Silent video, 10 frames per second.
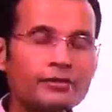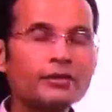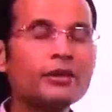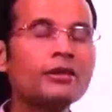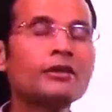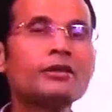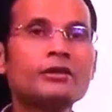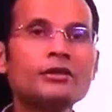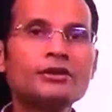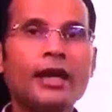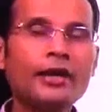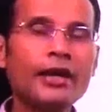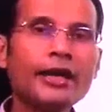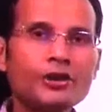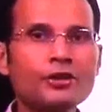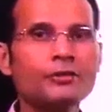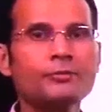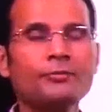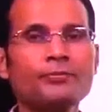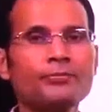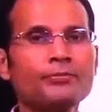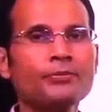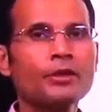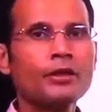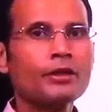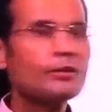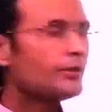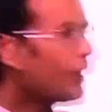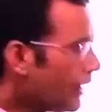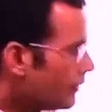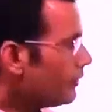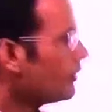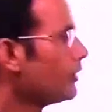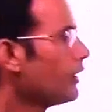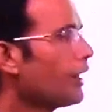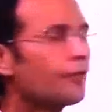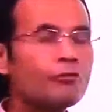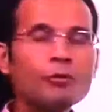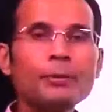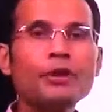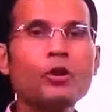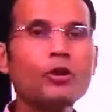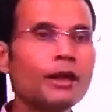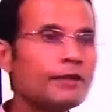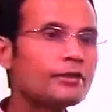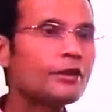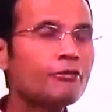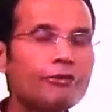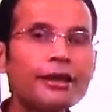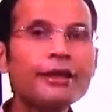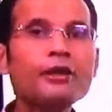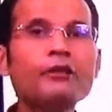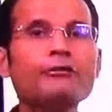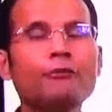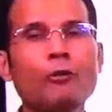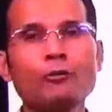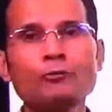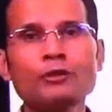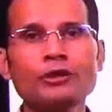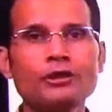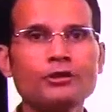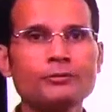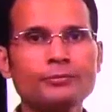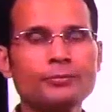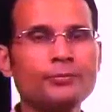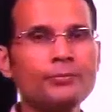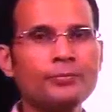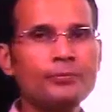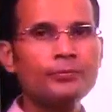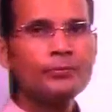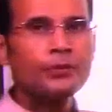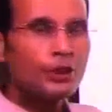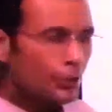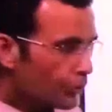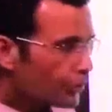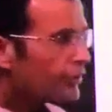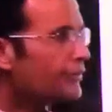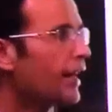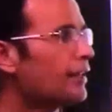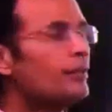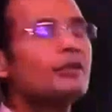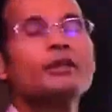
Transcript: the desired action, then it would be called as feed forward. You understand?